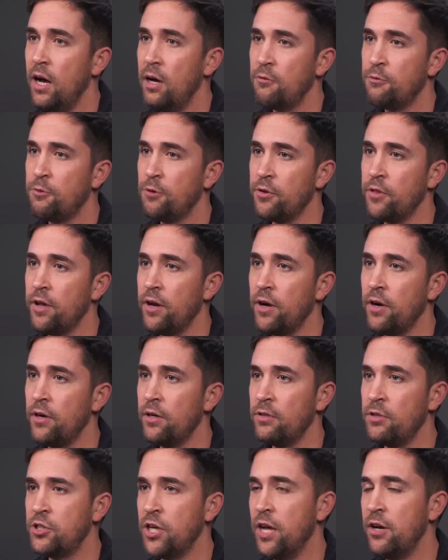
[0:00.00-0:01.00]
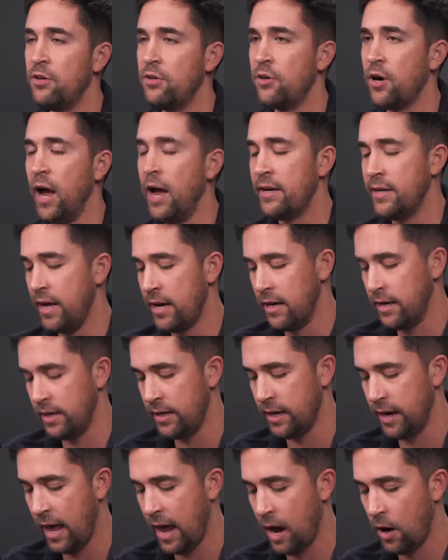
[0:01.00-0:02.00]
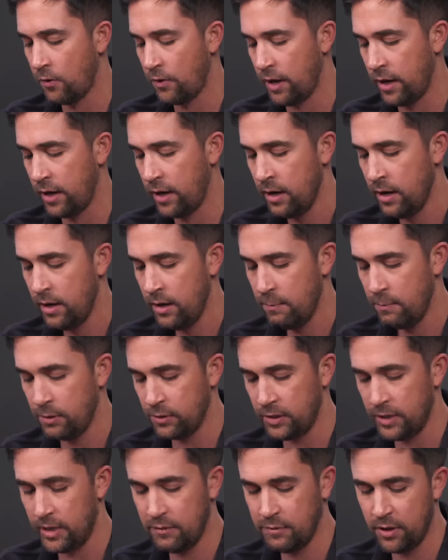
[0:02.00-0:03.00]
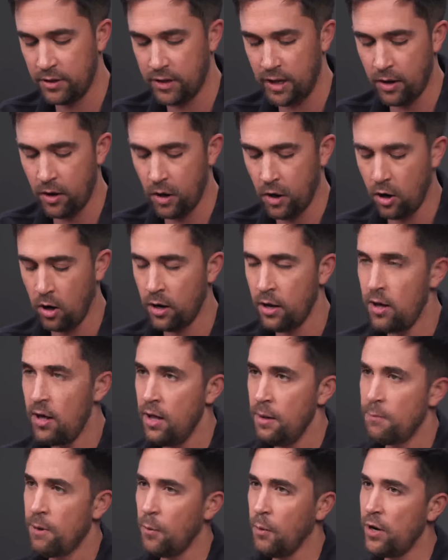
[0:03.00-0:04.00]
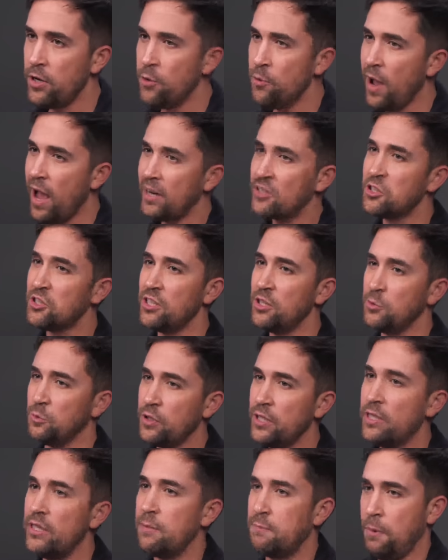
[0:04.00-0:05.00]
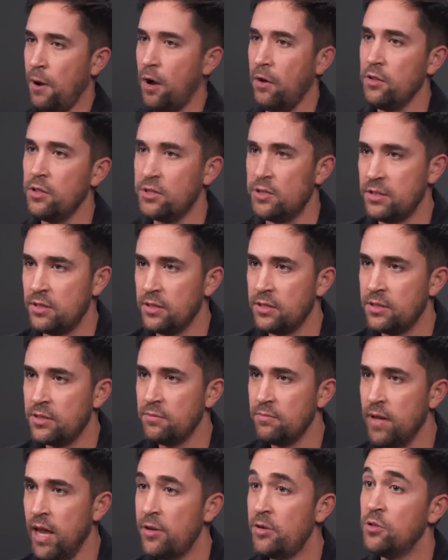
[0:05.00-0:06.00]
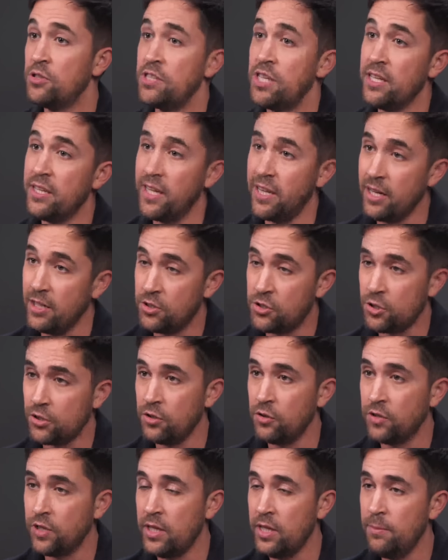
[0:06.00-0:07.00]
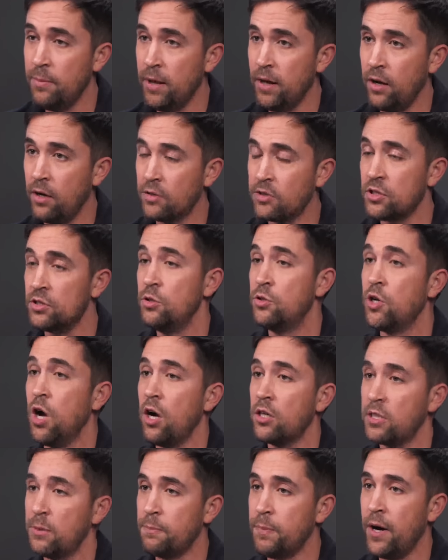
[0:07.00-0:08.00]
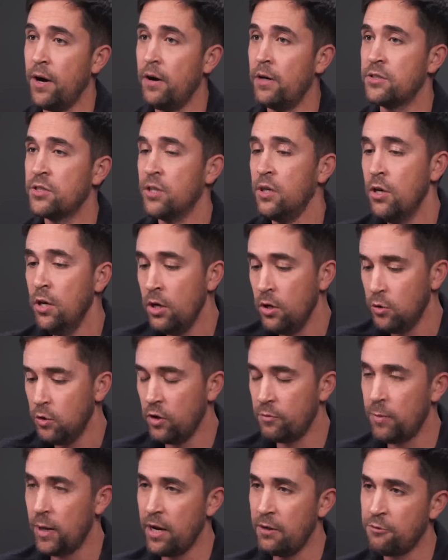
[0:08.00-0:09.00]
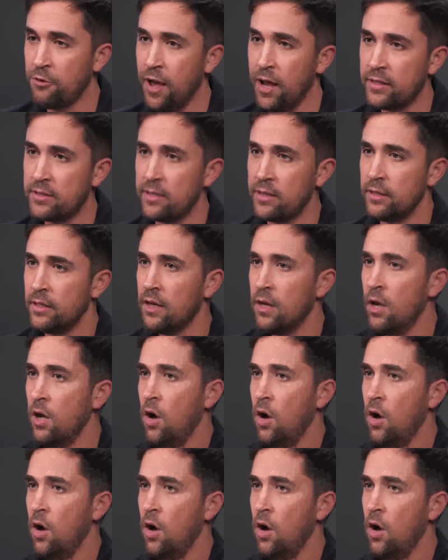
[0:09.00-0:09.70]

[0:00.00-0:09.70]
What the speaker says: for their gender identity and how they believe that they are. But when you actually read the policies and you see the internal emails and you talk to parents who have been affected,